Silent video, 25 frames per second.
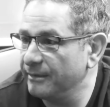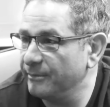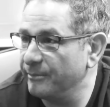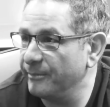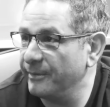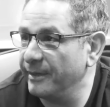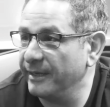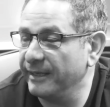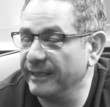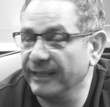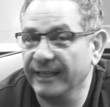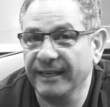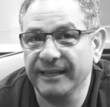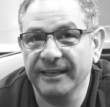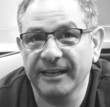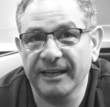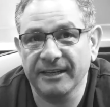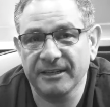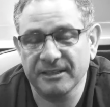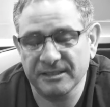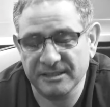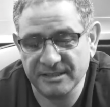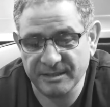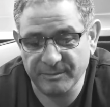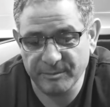Me and Lena
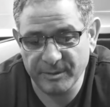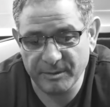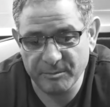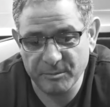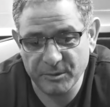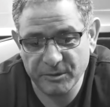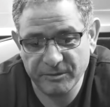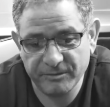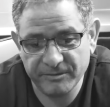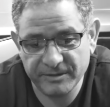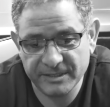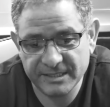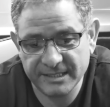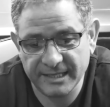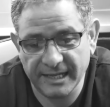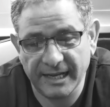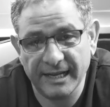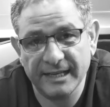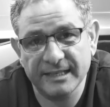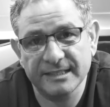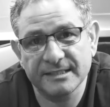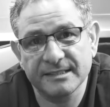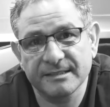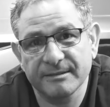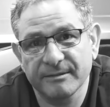used to be movie
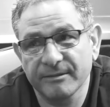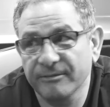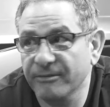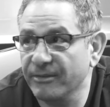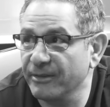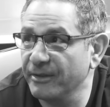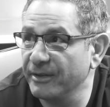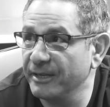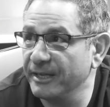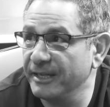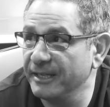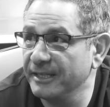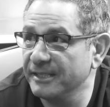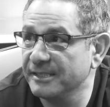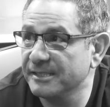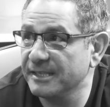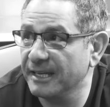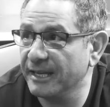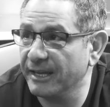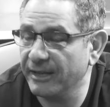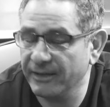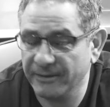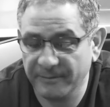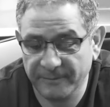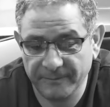stars 30 years
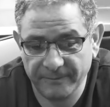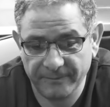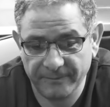ago.